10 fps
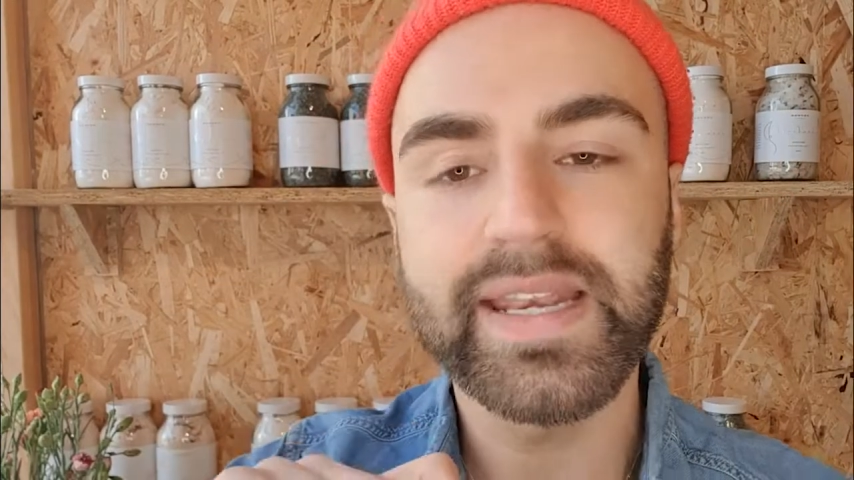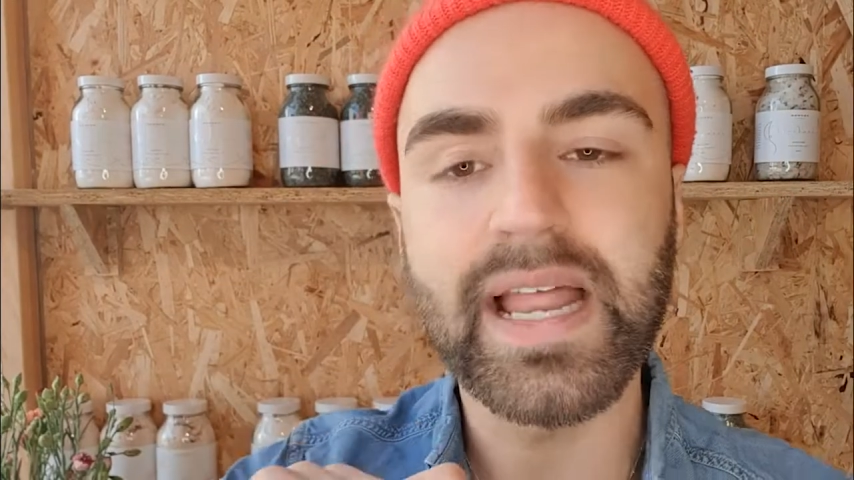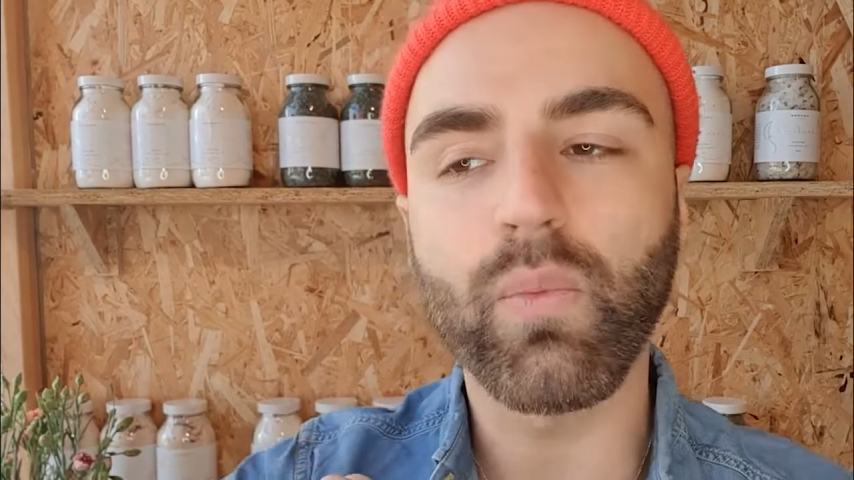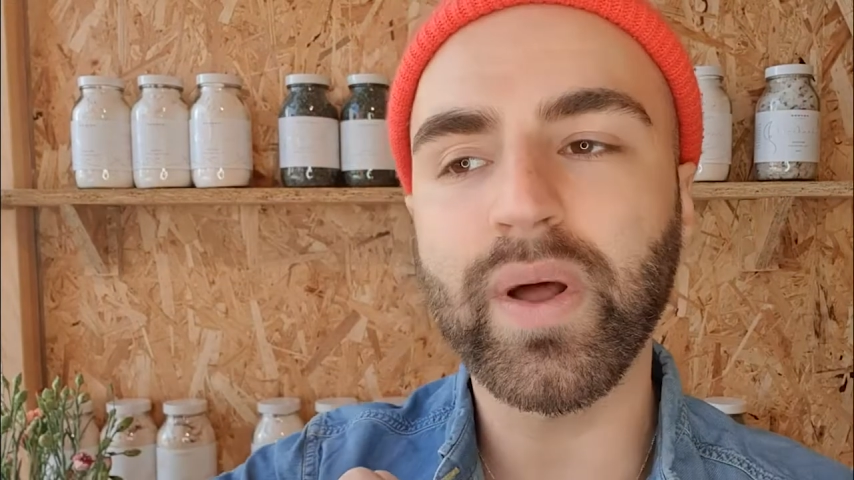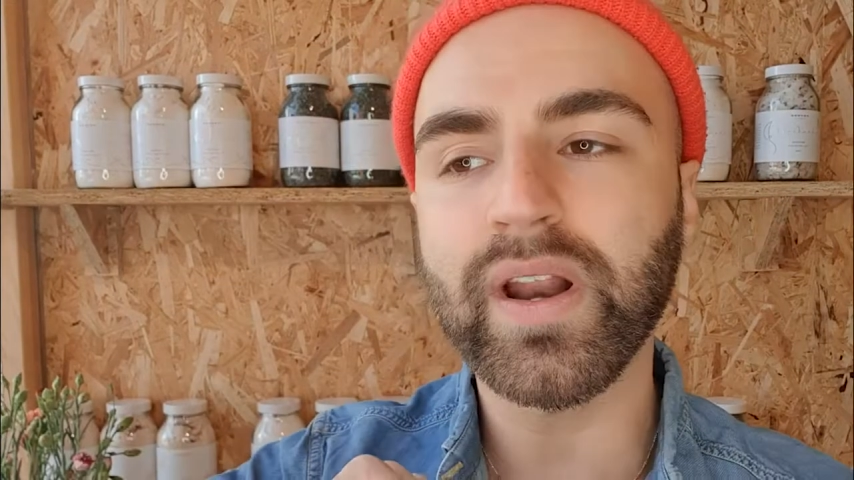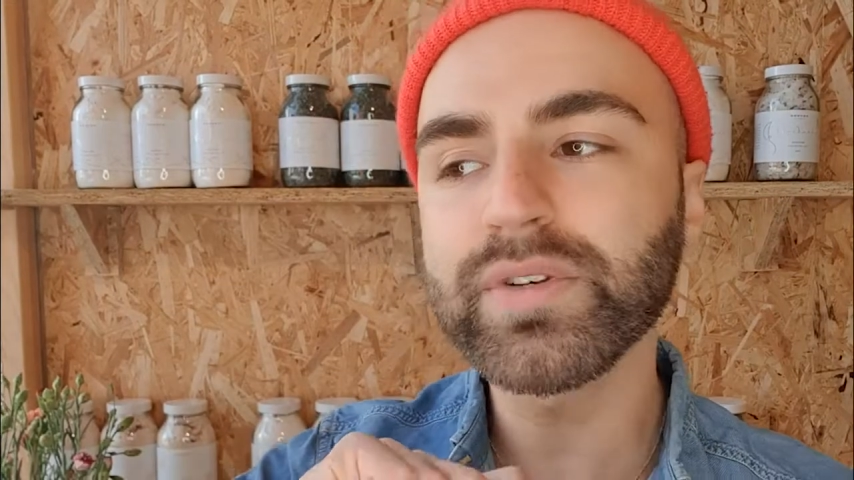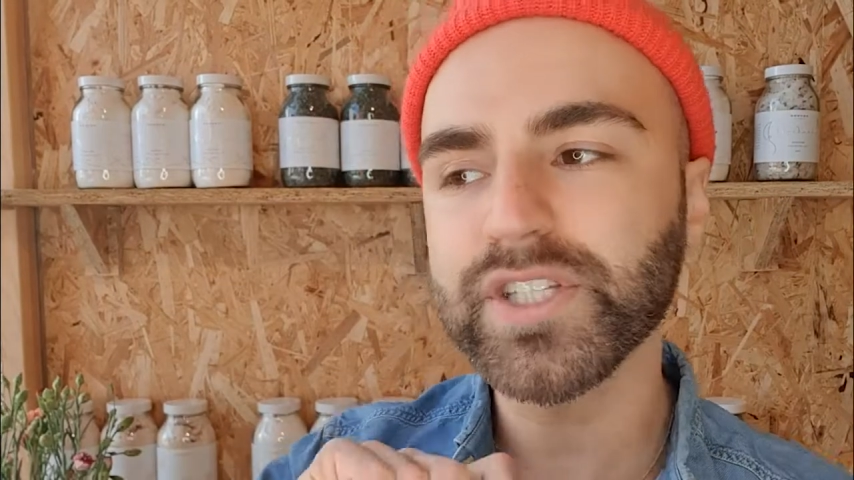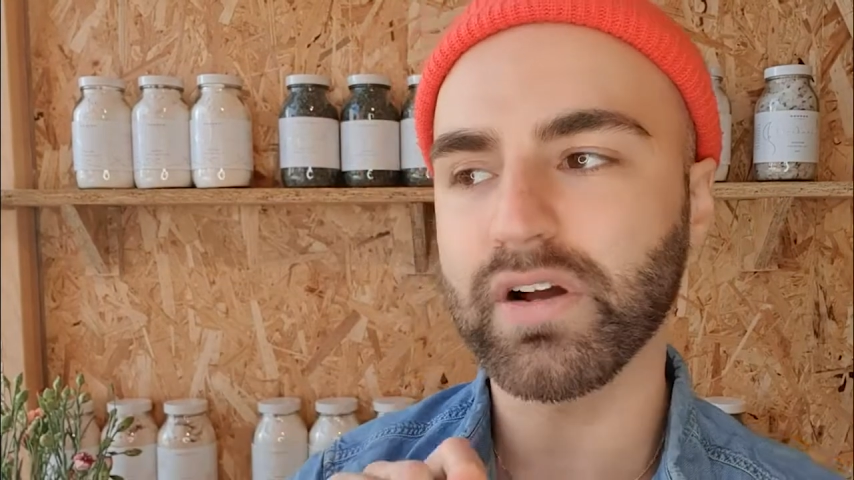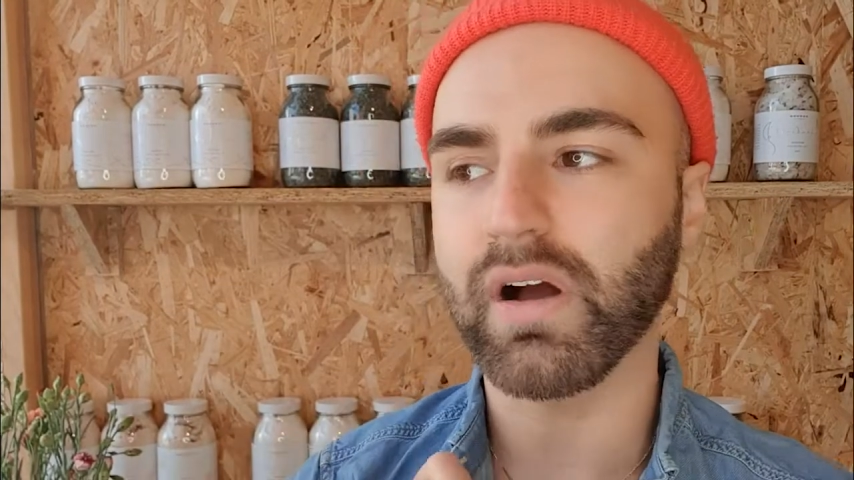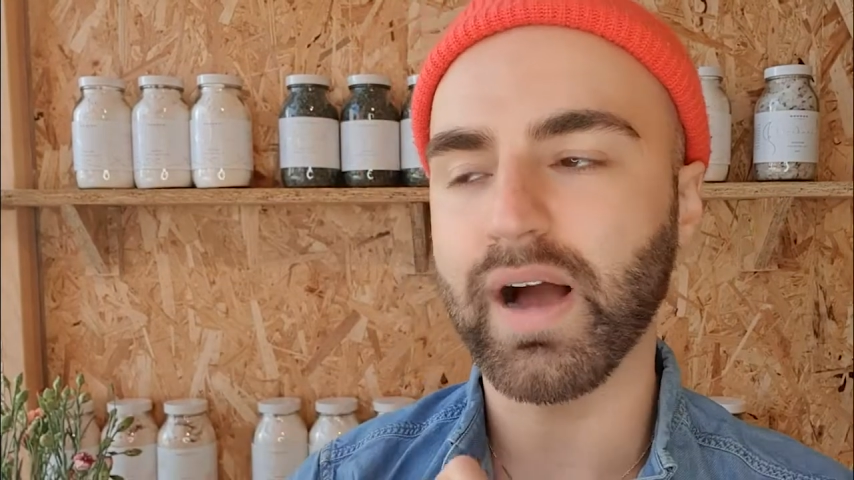Now, when I
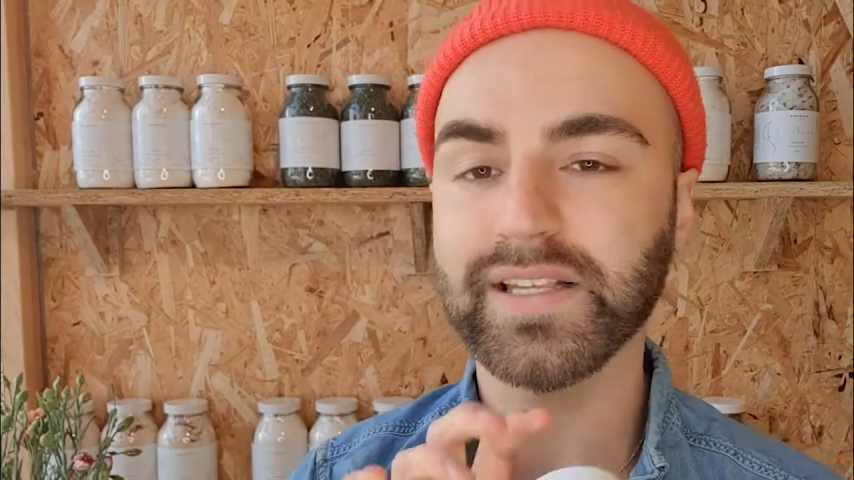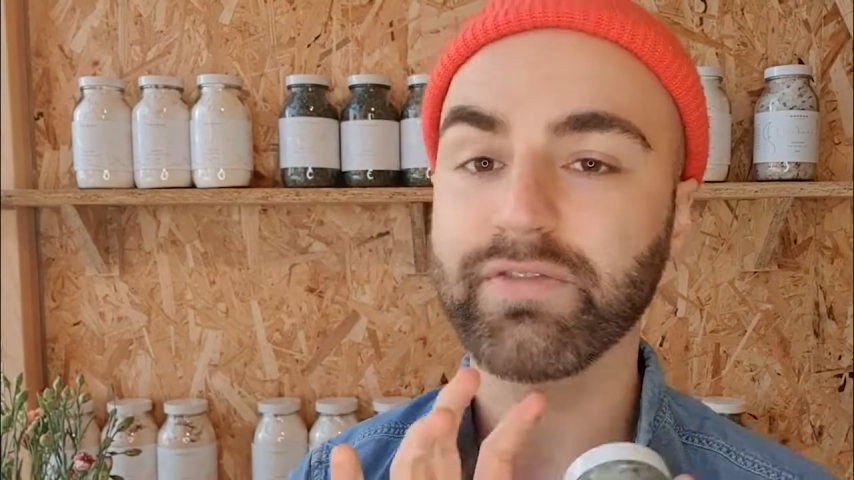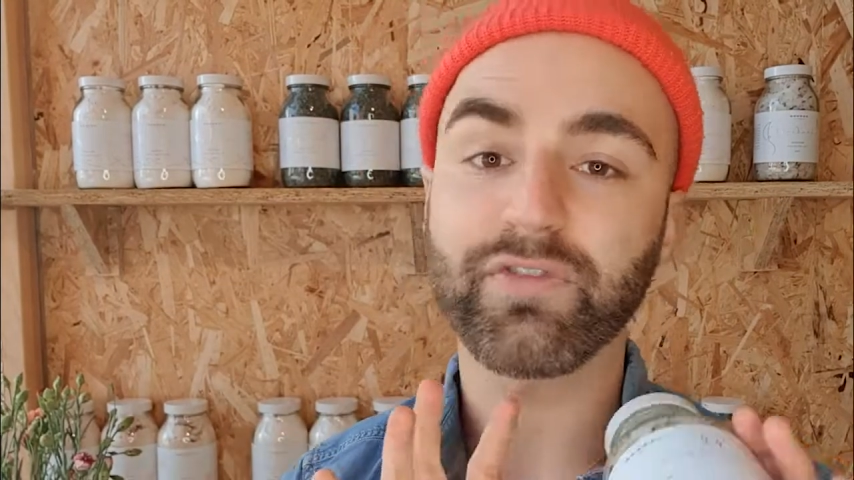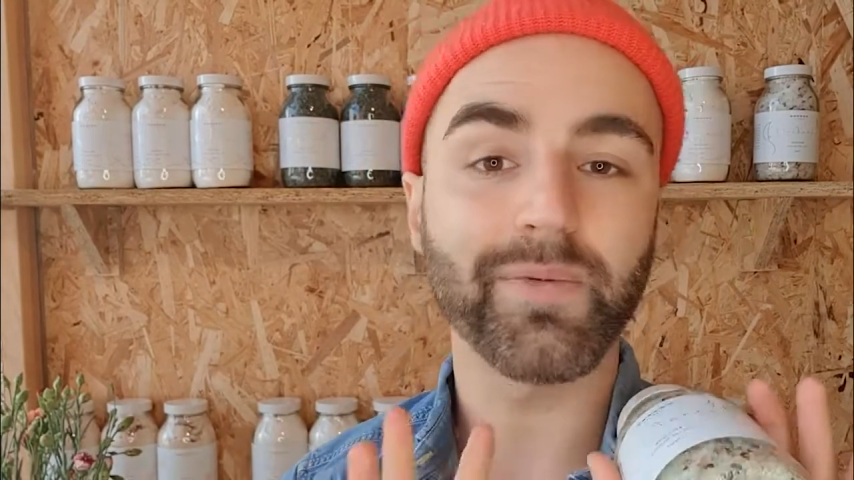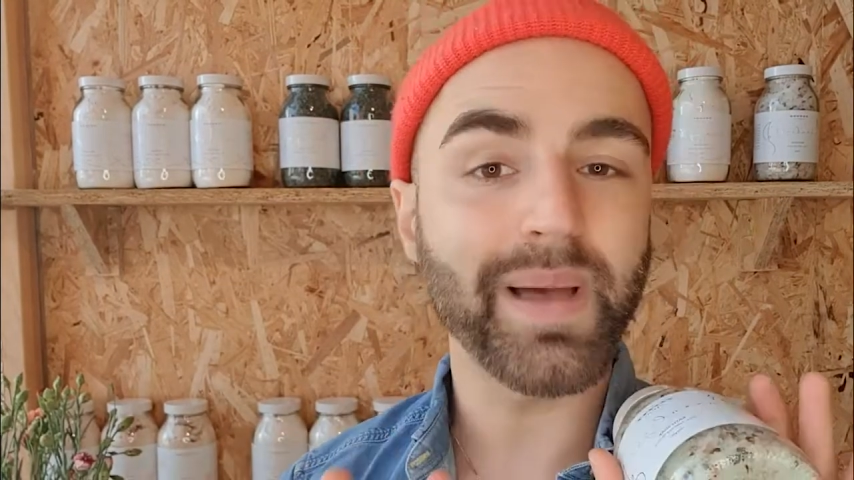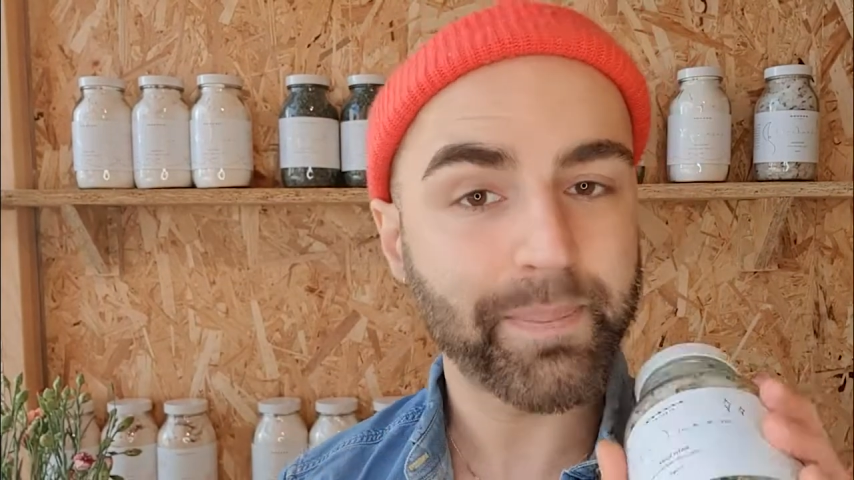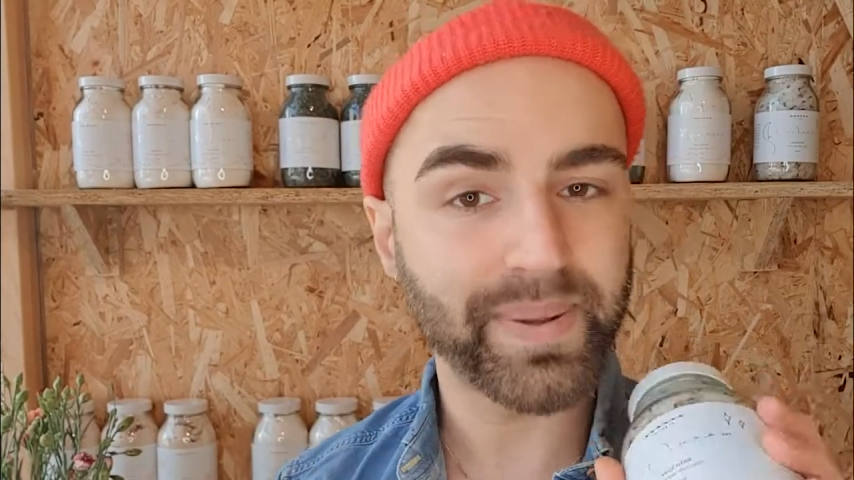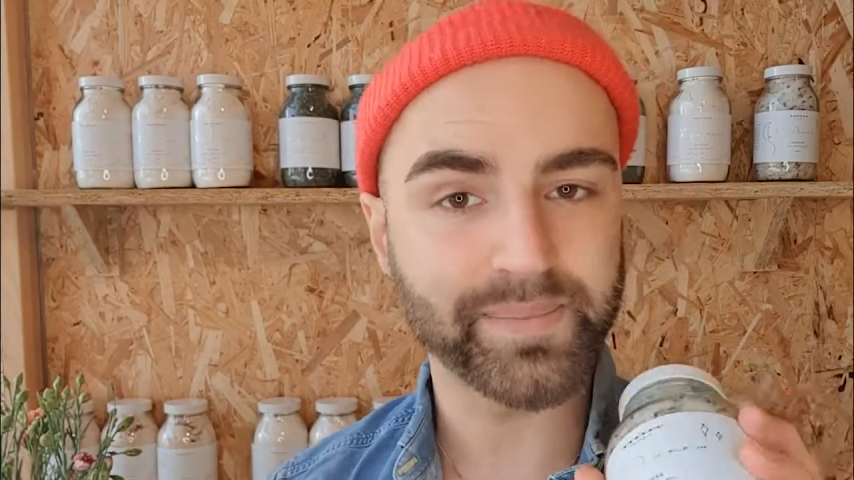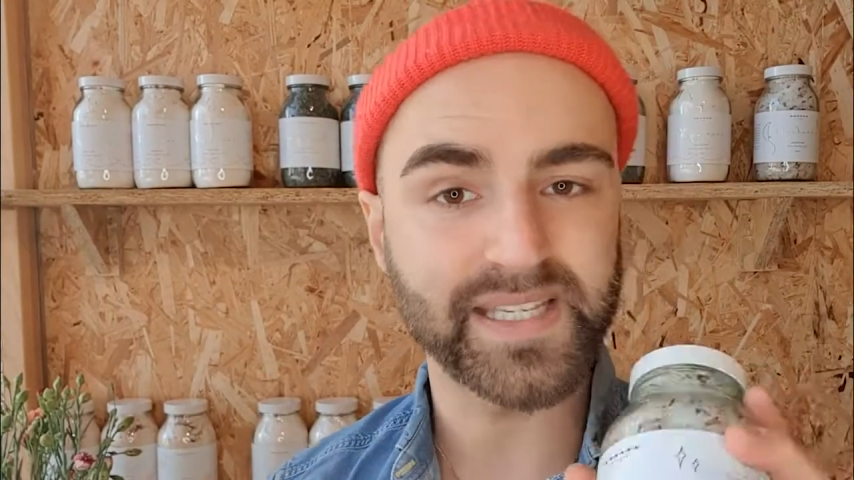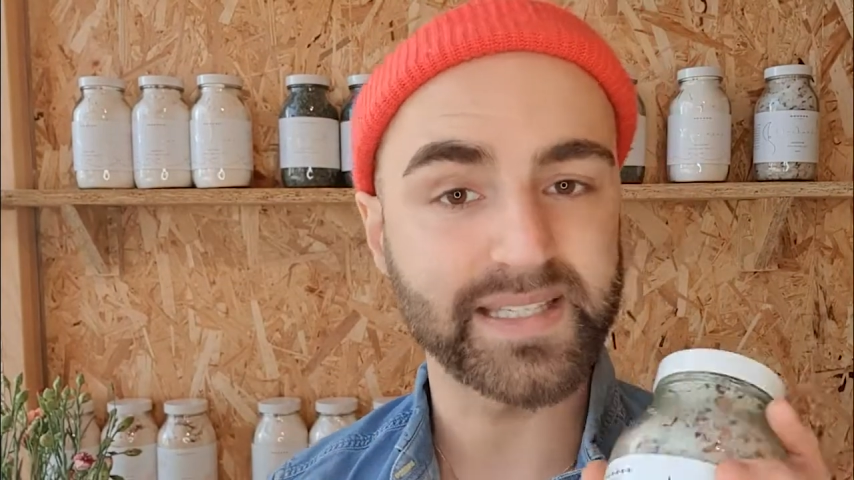was younger, I suffered from
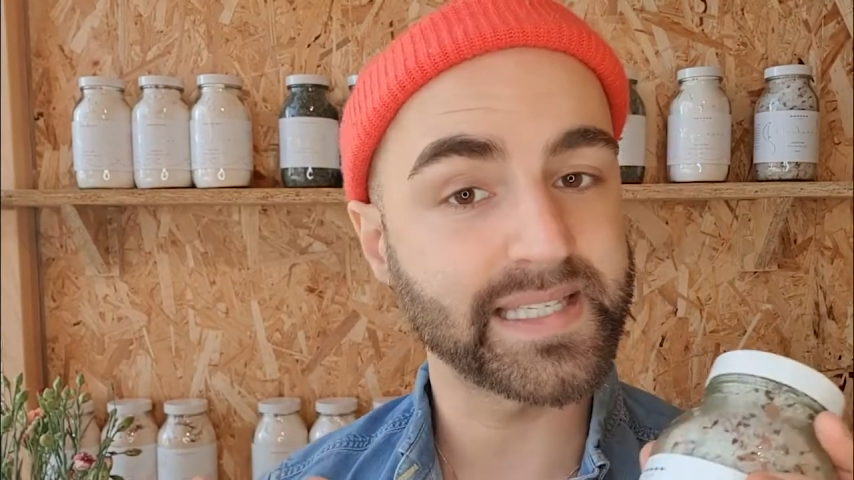epilepsy,